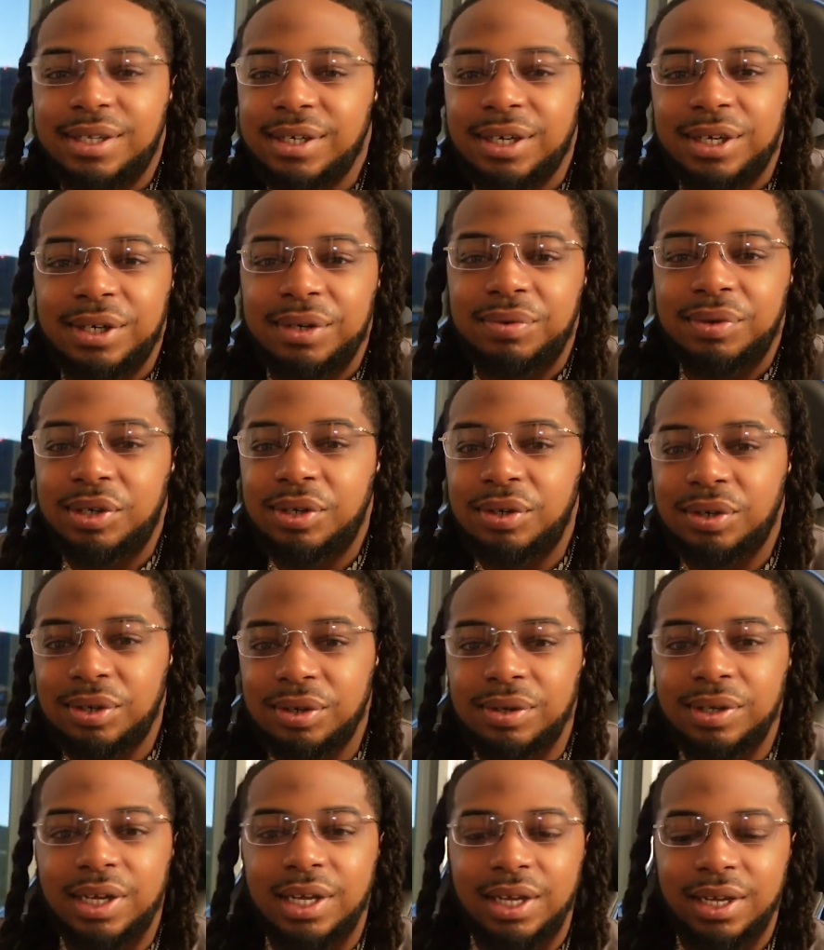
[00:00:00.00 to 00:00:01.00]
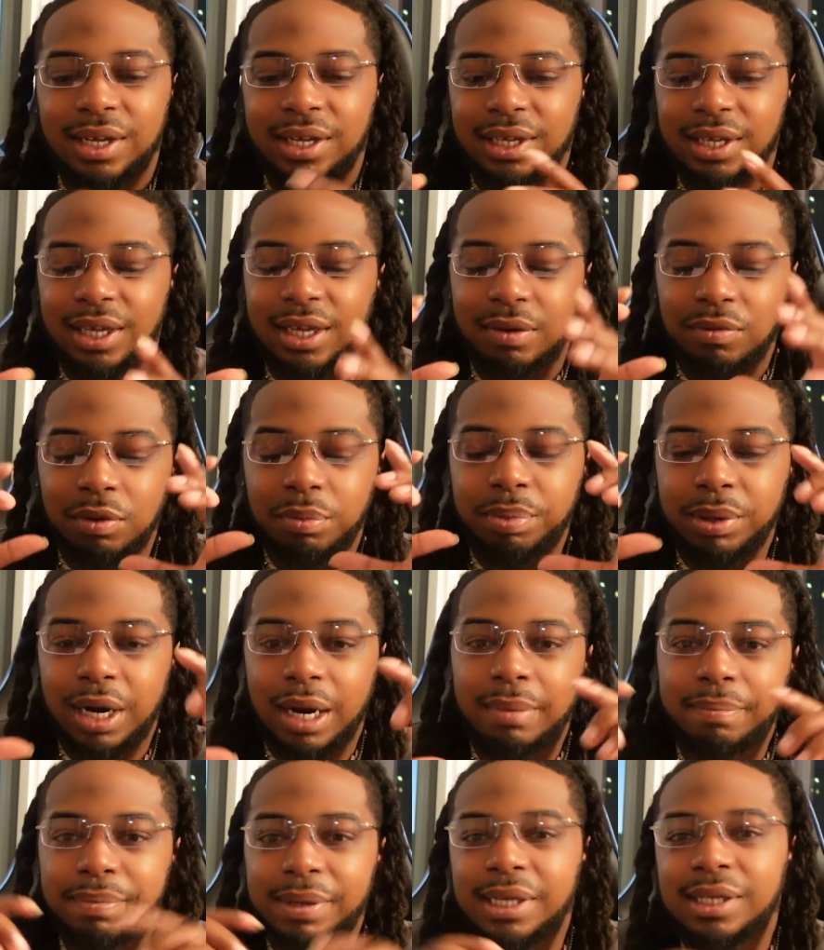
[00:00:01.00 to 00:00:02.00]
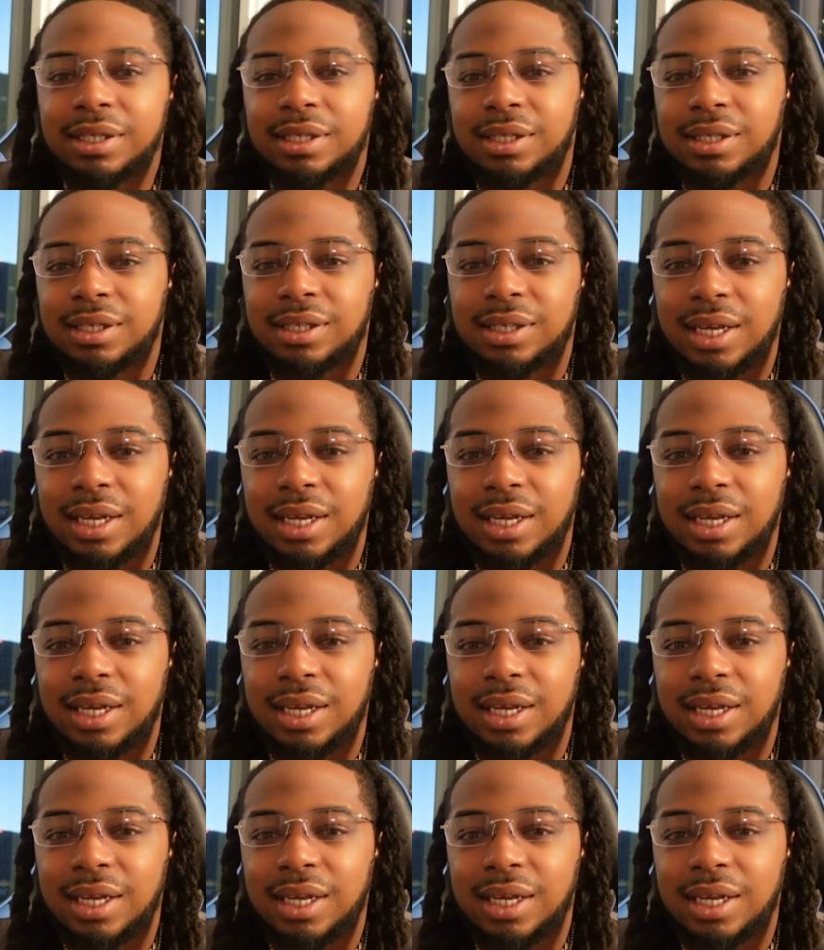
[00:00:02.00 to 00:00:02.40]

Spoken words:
No, we don't do that. Again, we put our businesses